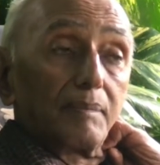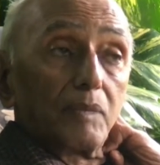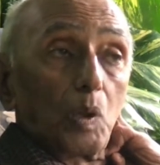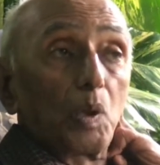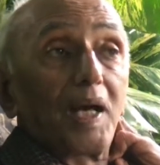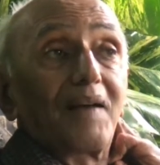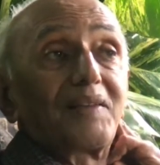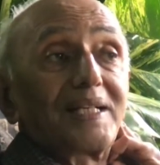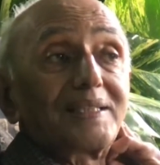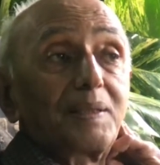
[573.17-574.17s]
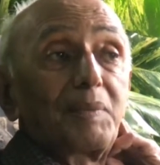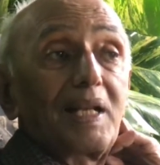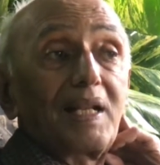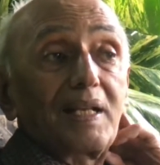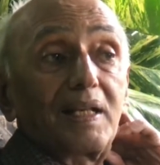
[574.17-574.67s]
who have a
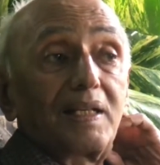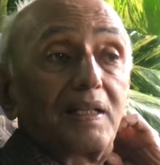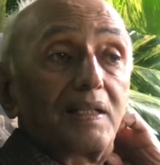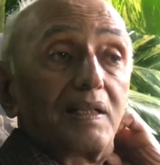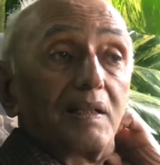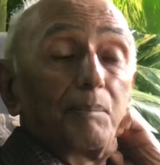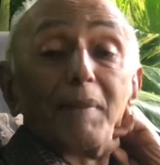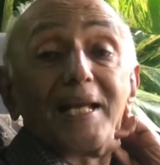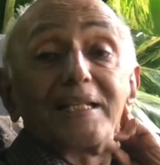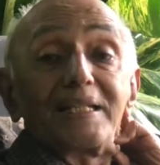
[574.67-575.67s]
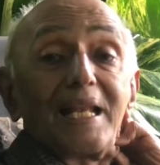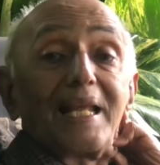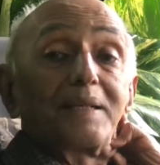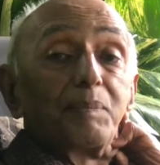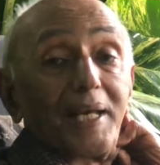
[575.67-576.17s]
similar mind
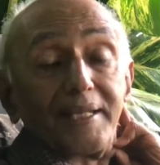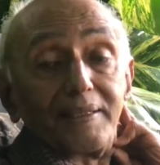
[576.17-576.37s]
like mine.